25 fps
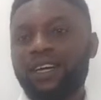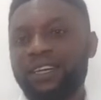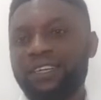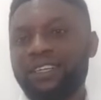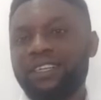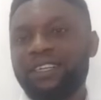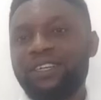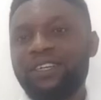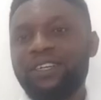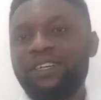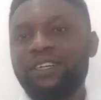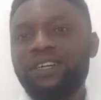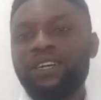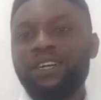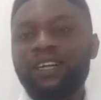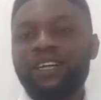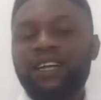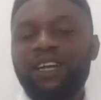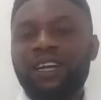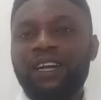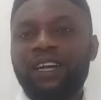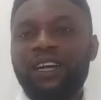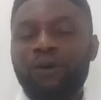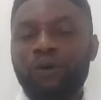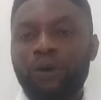
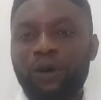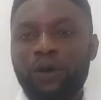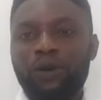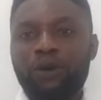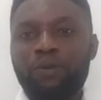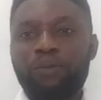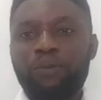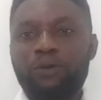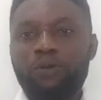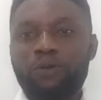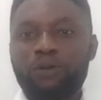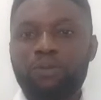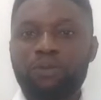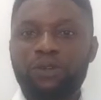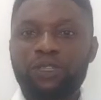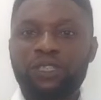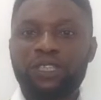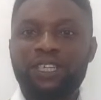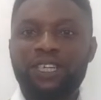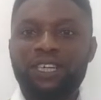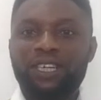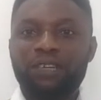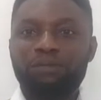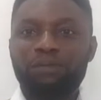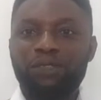the one
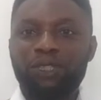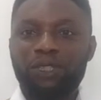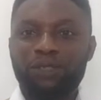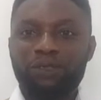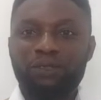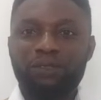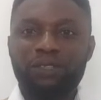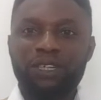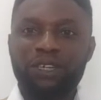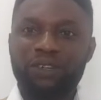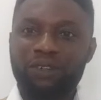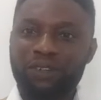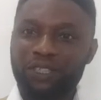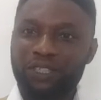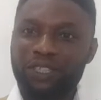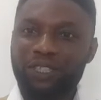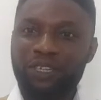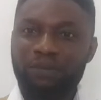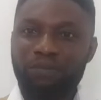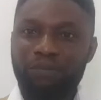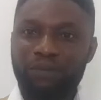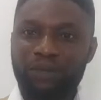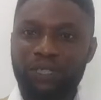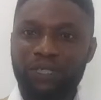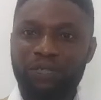question to the
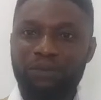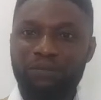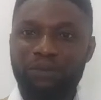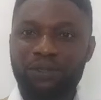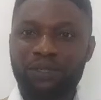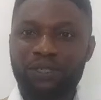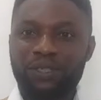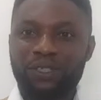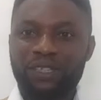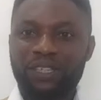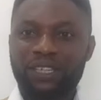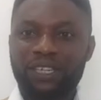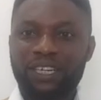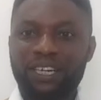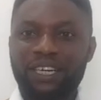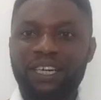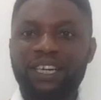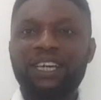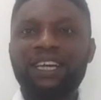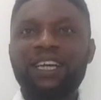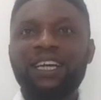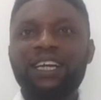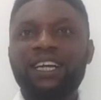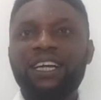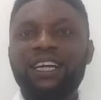Gonzalo Principles
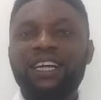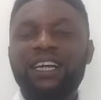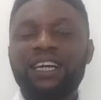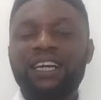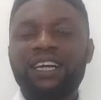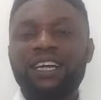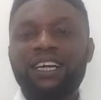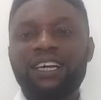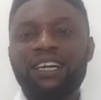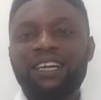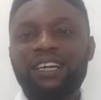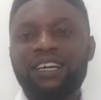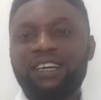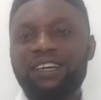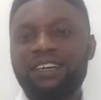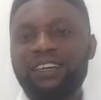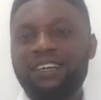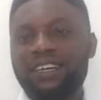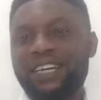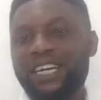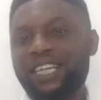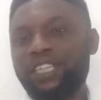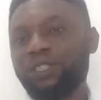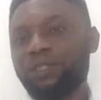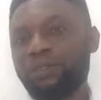today?
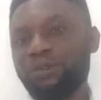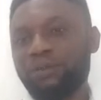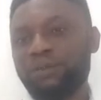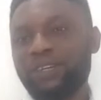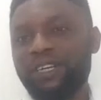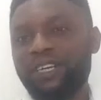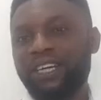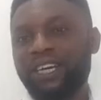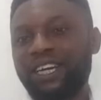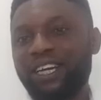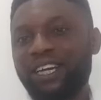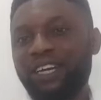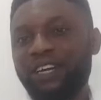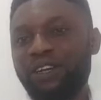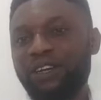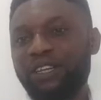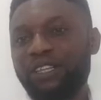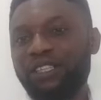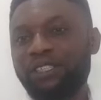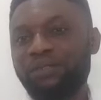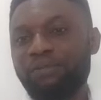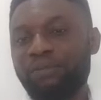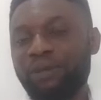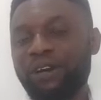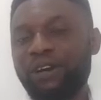Naturally,
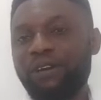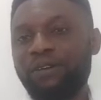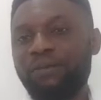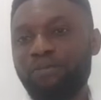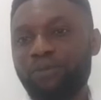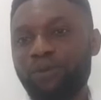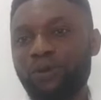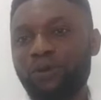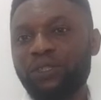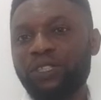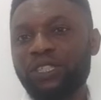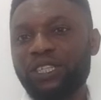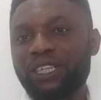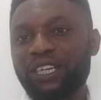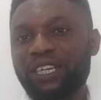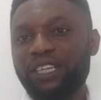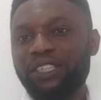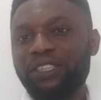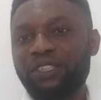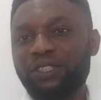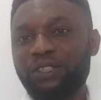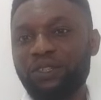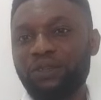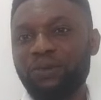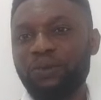it's very important
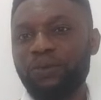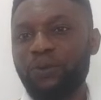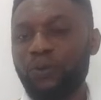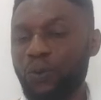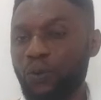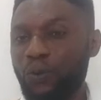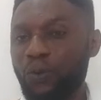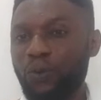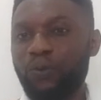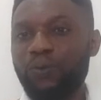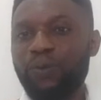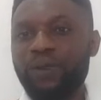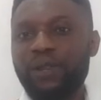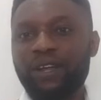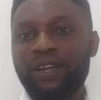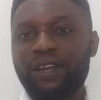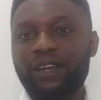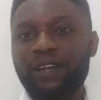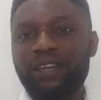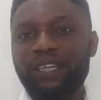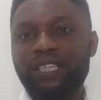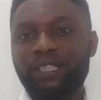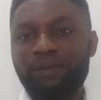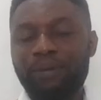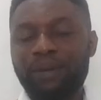that you know
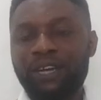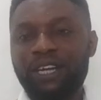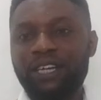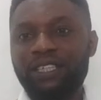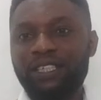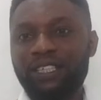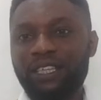that the speaking